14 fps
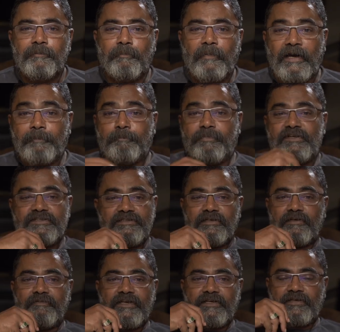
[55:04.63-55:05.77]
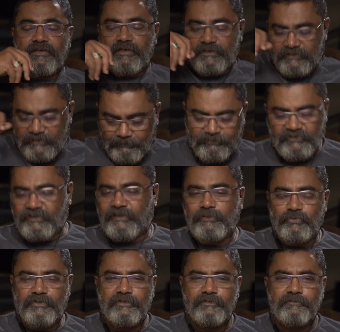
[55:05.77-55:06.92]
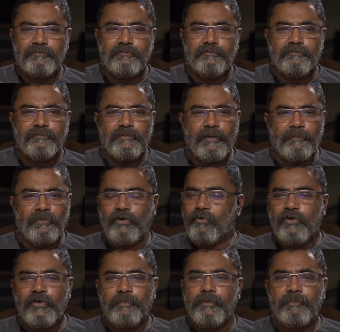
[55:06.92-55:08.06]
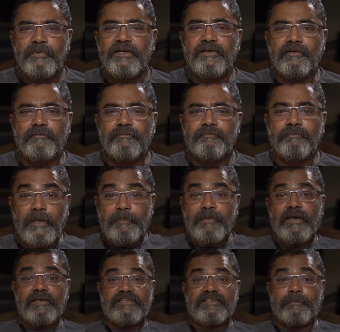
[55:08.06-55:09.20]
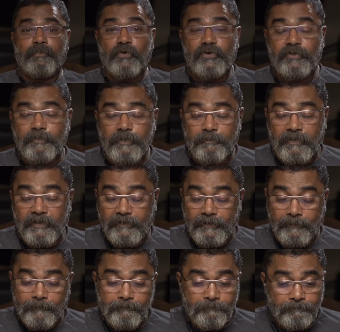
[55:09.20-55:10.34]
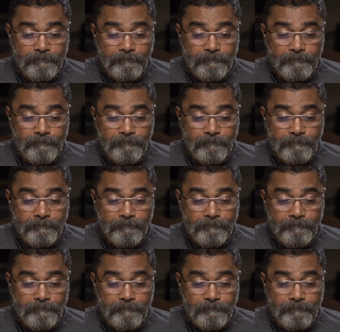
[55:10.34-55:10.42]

My personal victory is absolute. I'm not going to be beaten. Maybe I disappoint my mother.